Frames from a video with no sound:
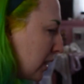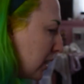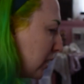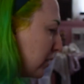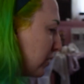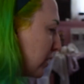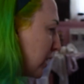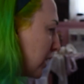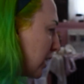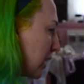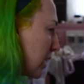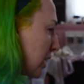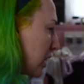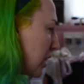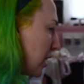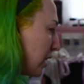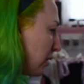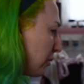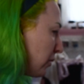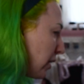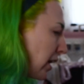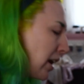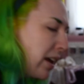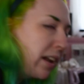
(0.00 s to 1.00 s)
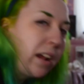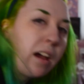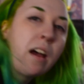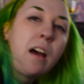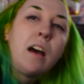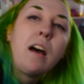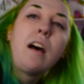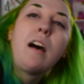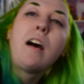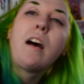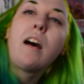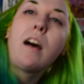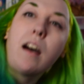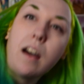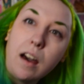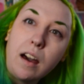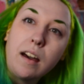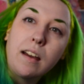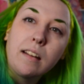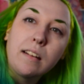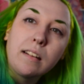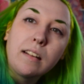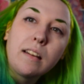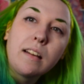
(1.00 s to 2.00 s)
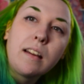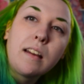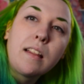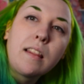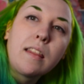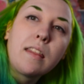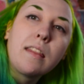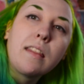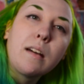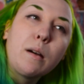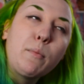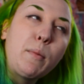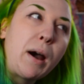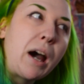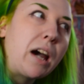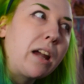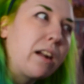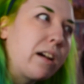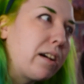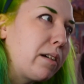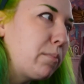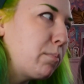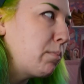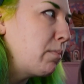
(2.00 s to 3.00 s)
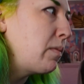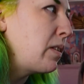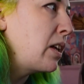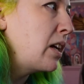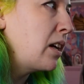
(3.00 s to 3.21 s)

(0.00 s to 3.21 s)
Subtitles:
leaving the red on the bottom,